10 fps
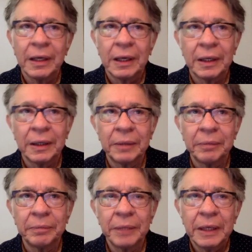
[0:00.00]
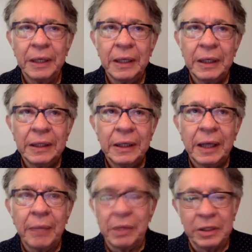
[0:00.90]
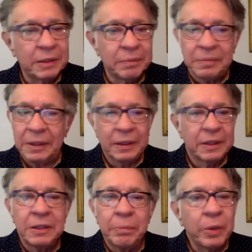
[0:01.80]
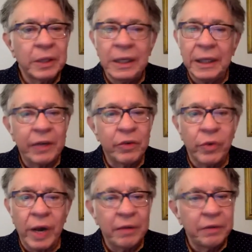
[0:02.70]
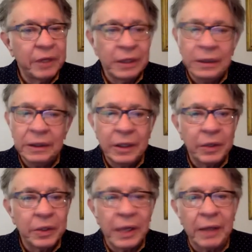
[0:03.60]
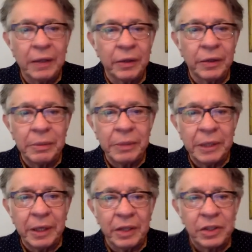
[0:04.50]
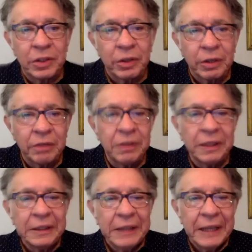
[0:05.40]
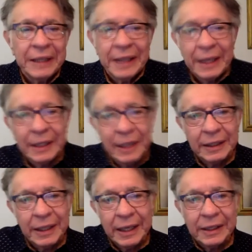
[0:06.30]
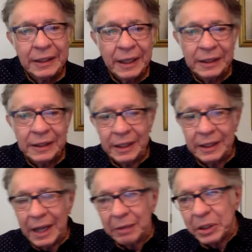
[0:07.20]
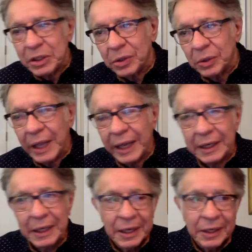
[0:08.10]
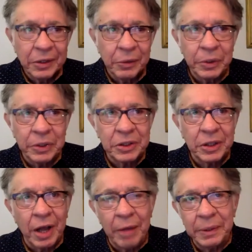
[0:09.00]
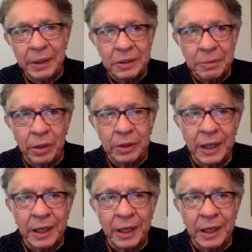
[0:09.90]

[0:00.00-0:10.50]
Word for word: um, I mean, just simple thing like driving. You know, you got to learn to be assertive and and and and and and not be so like you know, when you stop in a small town